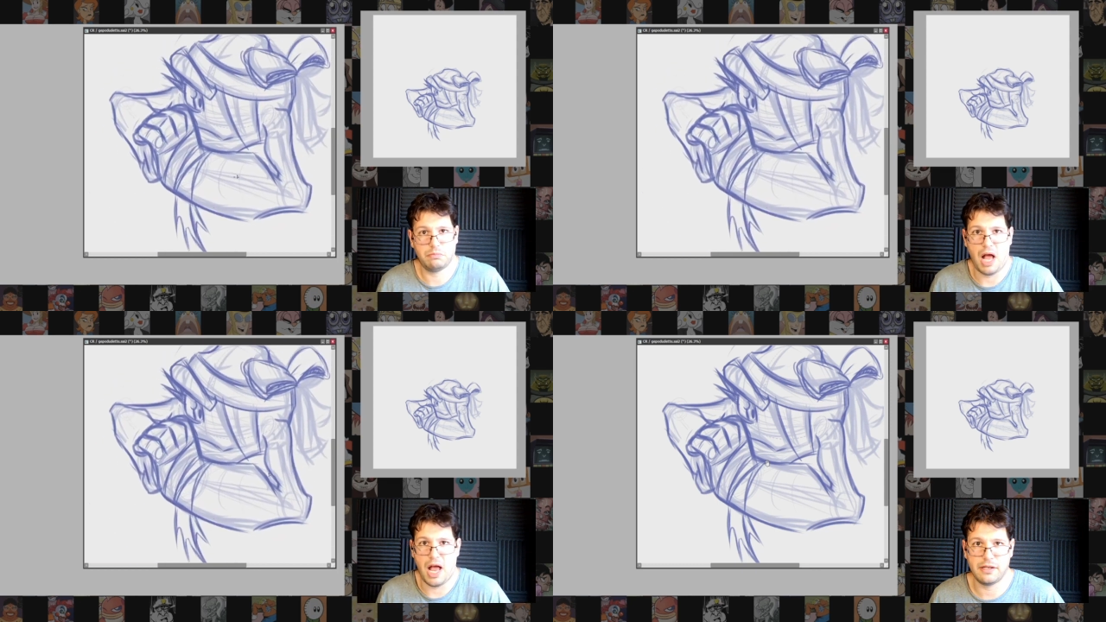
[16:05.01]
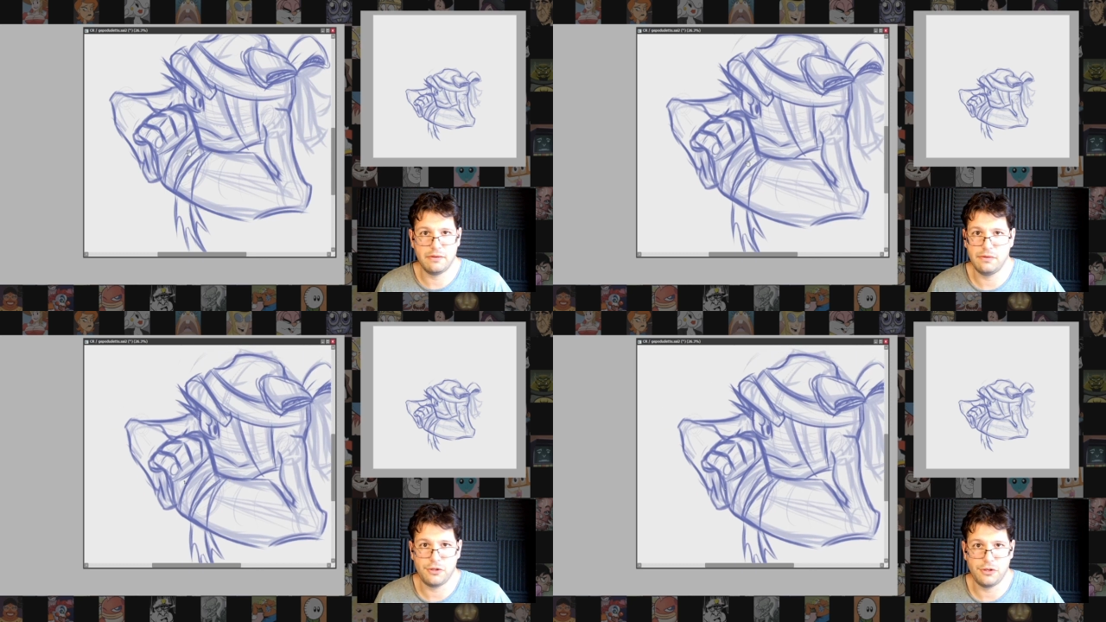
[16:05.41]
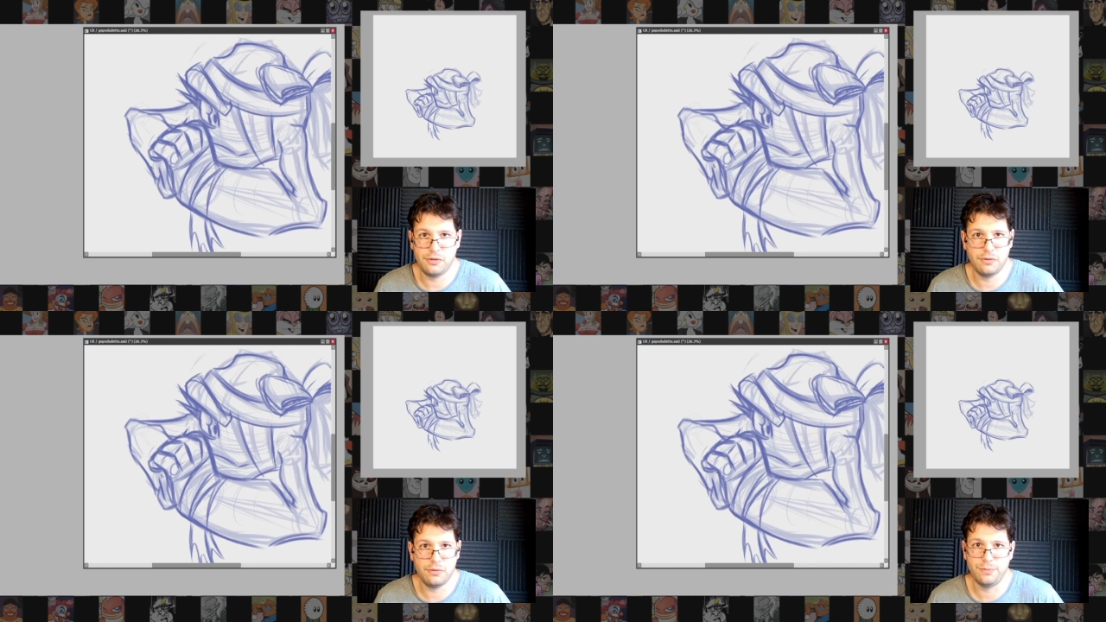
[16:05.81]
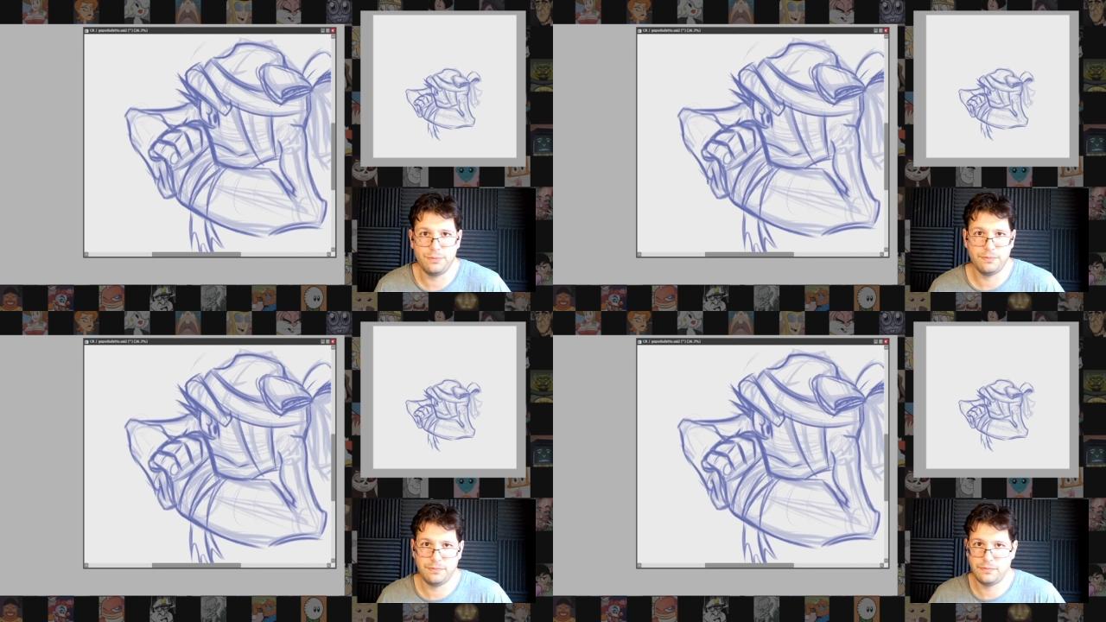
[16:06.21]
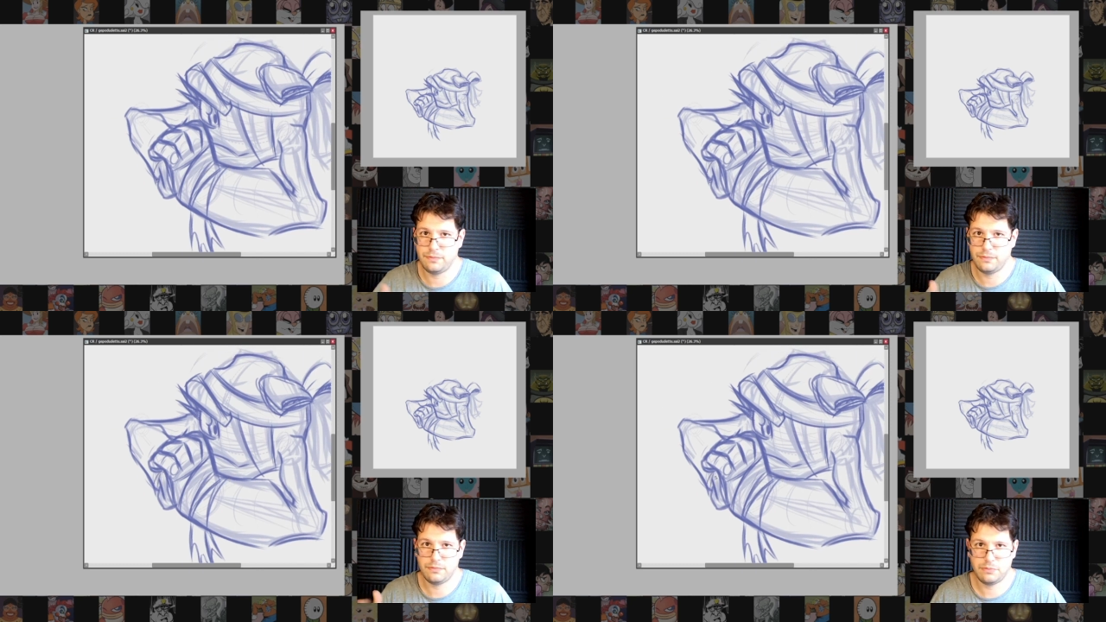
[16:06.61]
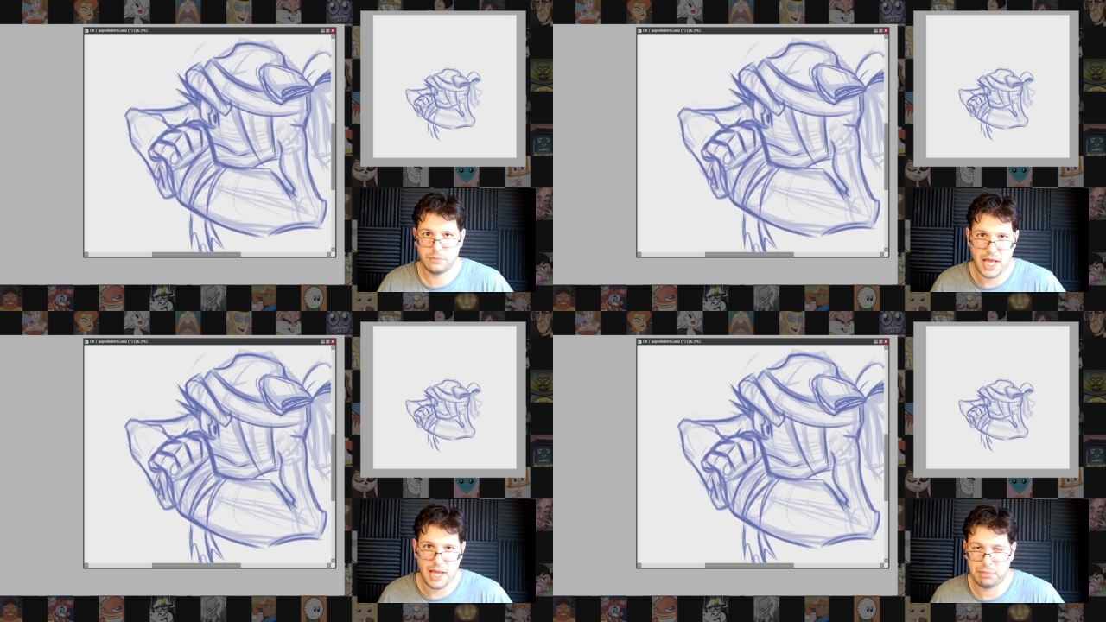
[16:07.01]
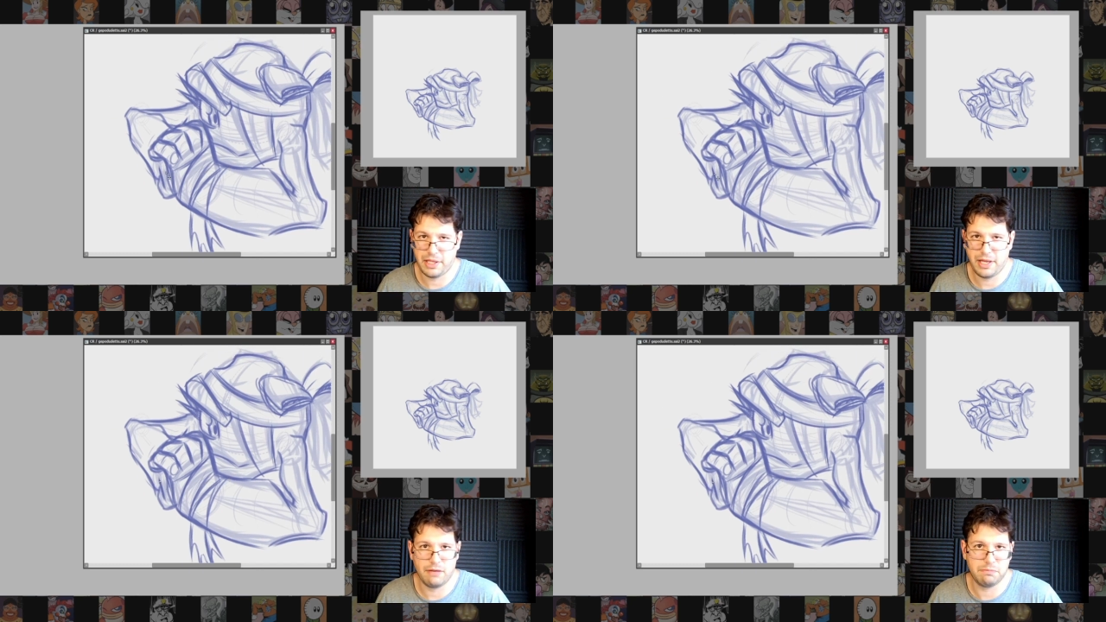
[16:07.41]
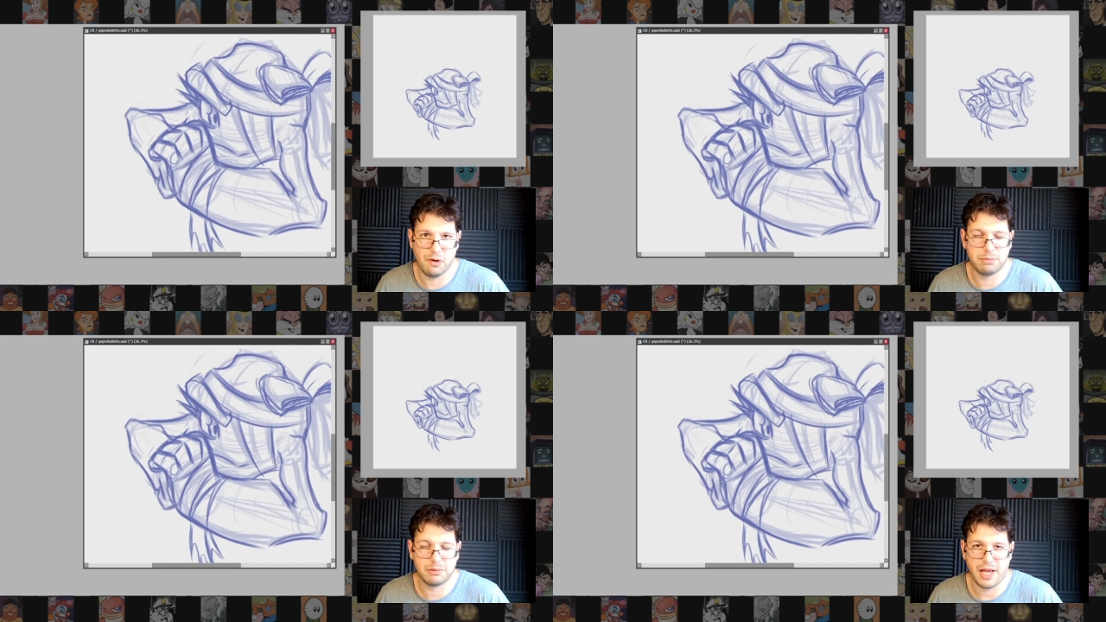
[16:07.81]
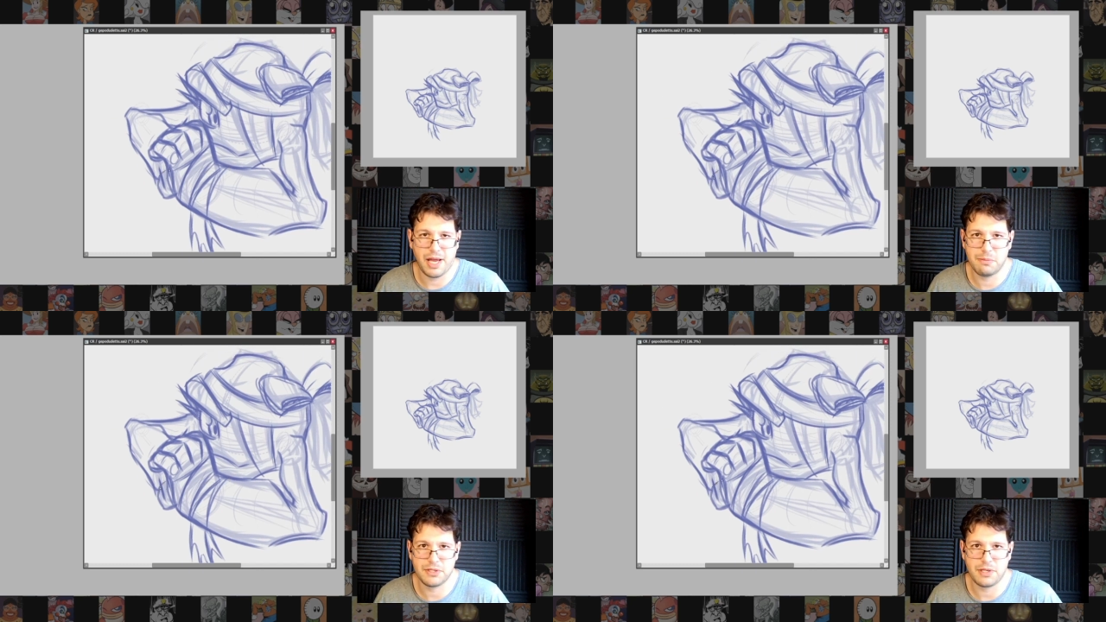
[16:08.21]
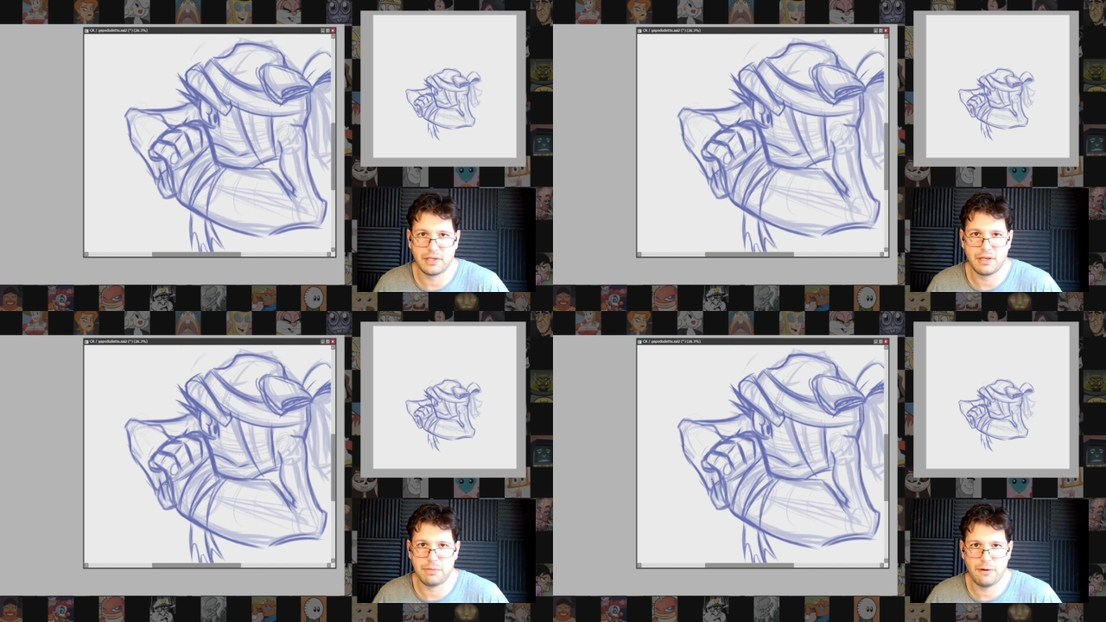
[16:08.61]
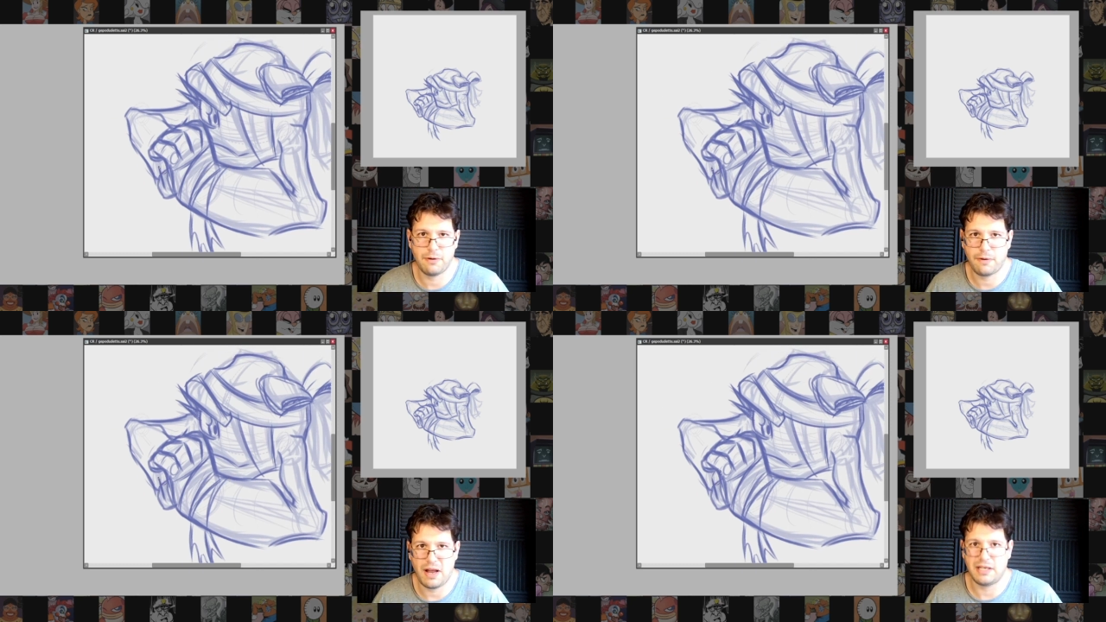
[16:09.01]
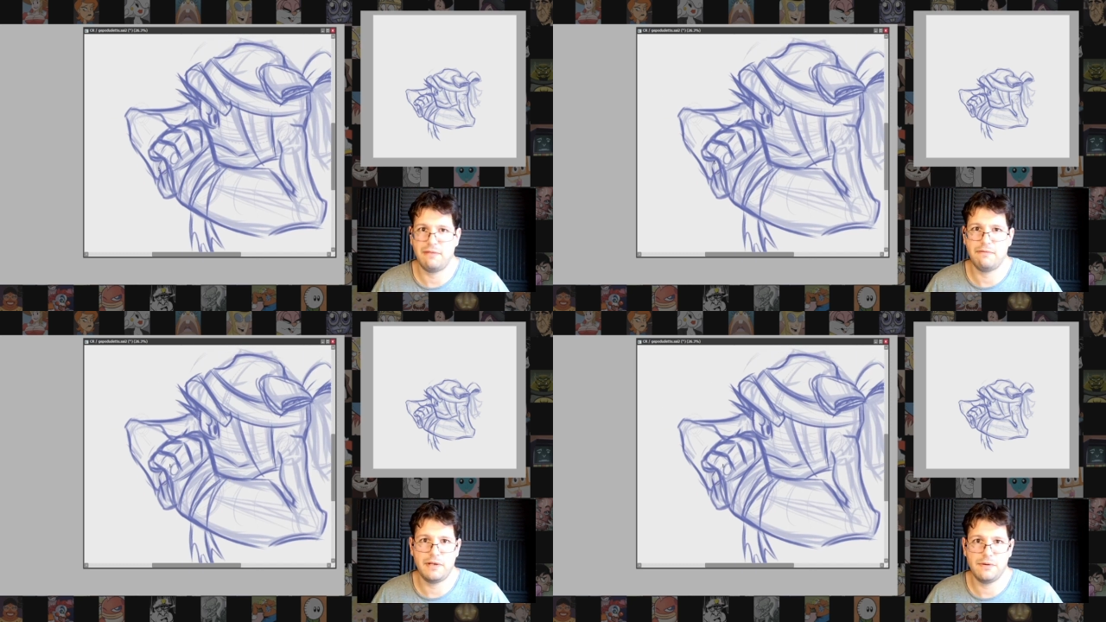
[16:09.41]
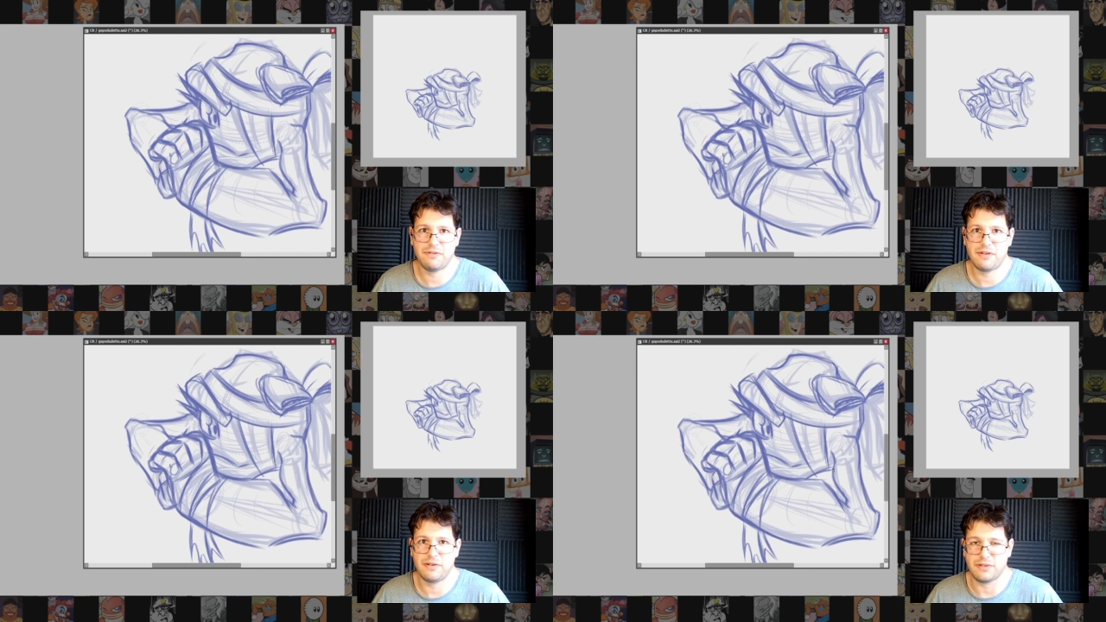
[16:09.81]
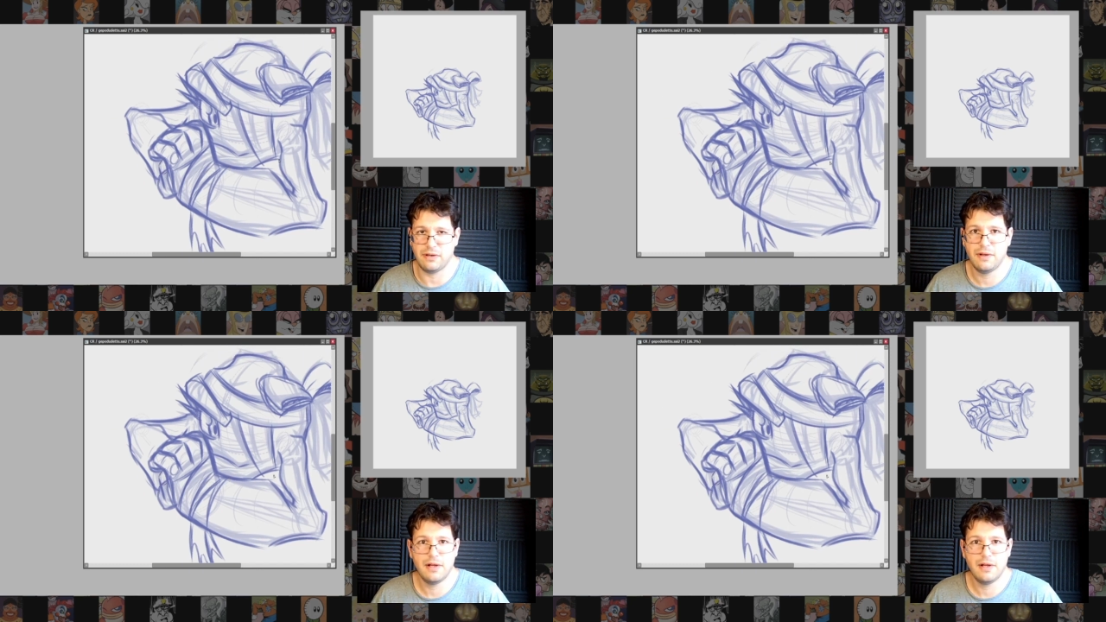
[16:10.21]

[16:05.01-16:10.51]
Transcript: I can do gameplay of mobile games on the computer. I can even use it as a